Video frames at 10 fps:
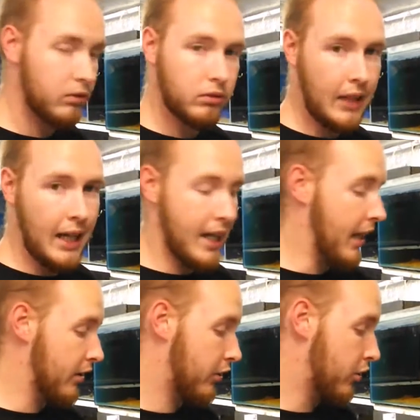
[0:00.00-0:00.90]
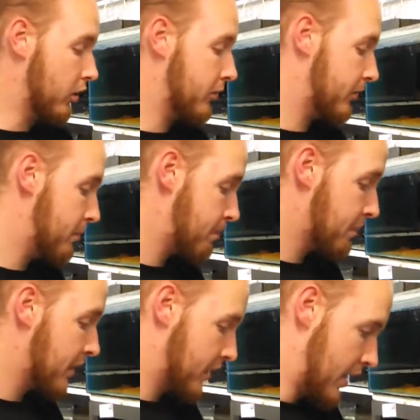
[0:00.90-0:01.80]
that kind of stuff?
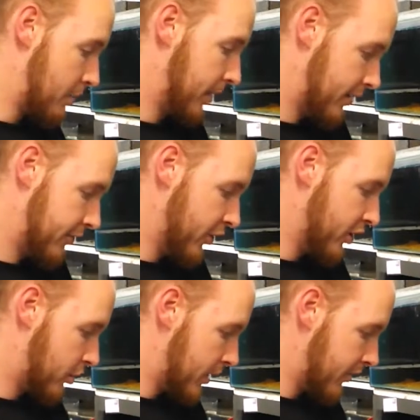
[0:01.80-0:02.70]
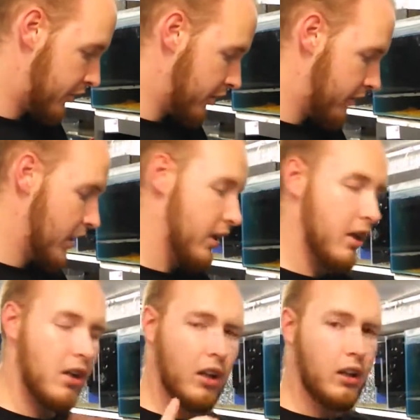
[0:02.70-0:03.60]
So that's my first question.
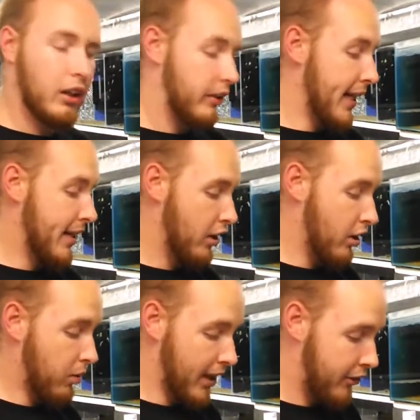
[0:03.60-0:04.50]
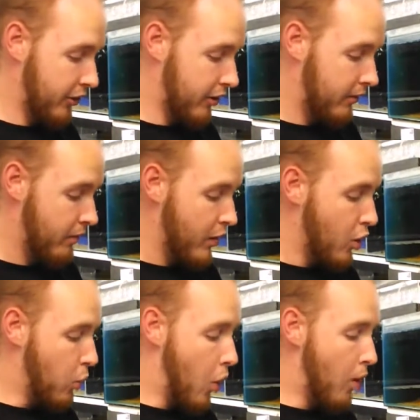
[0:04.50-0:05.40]
Second question,
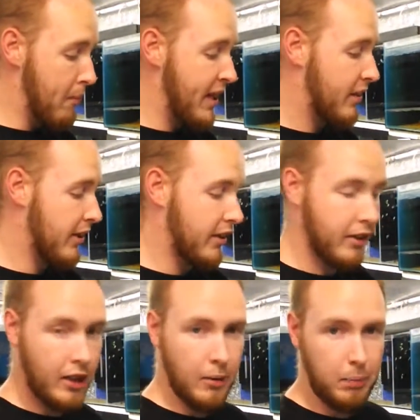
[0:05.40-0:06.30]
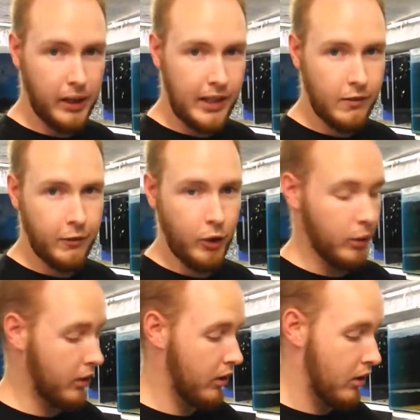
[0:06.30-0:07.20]
what makes this a complete
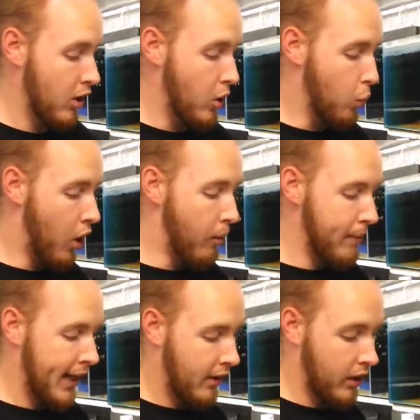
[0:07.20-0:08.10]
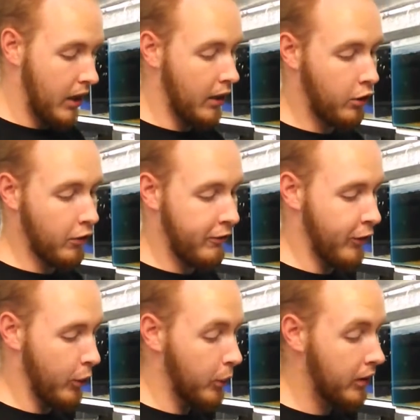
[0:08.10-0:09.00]
food? What makes this the
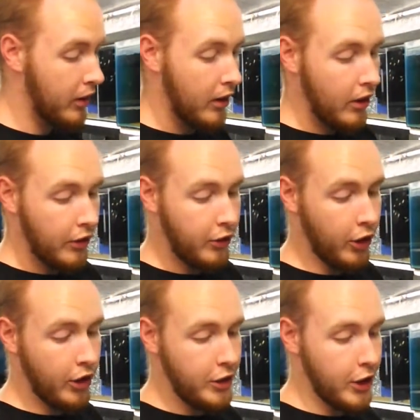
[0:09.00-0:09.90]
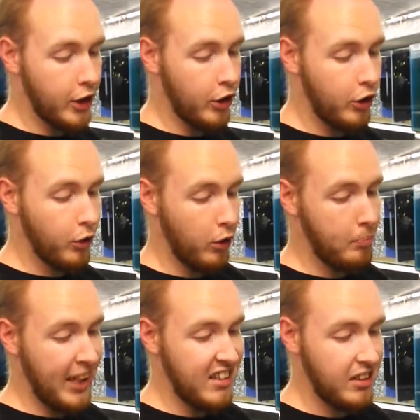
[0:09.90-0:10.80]
food that you can just
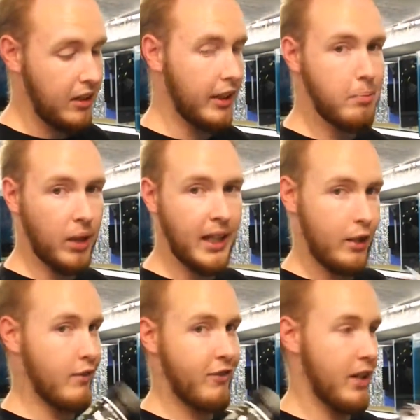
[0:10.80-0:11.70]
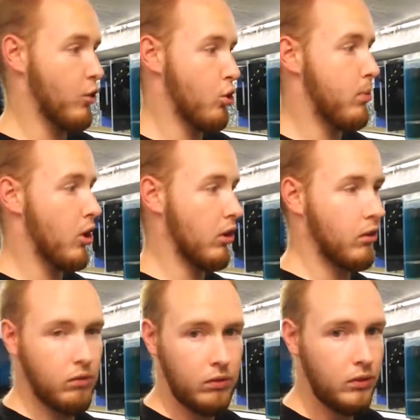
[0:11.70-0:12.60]
basically bring your fish up on?
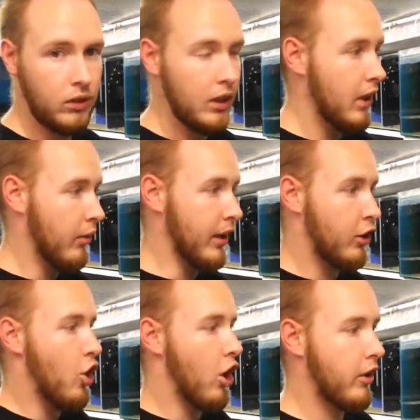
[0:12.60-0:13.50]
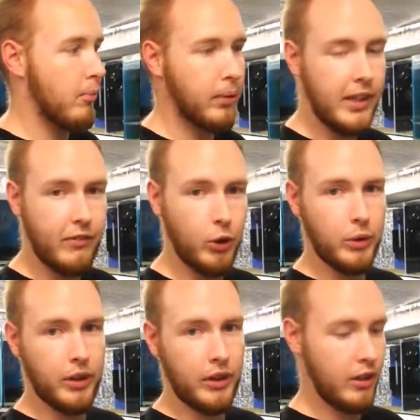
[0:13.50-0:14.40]
Well, it's not a complete
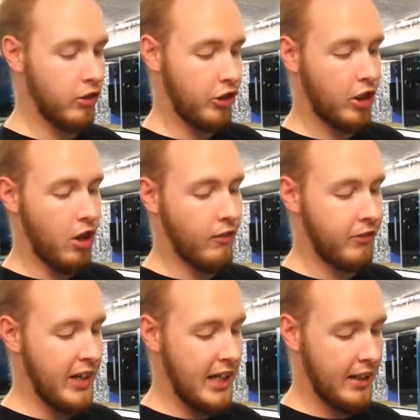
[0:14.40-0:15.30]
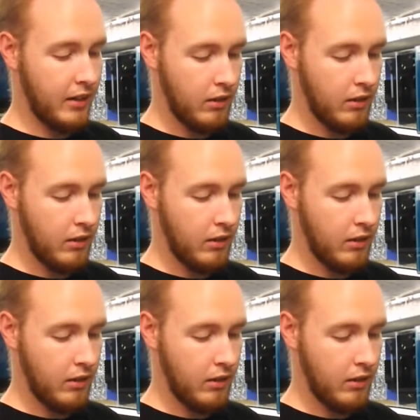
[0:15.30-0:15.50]
food, is it? Because you can't feed,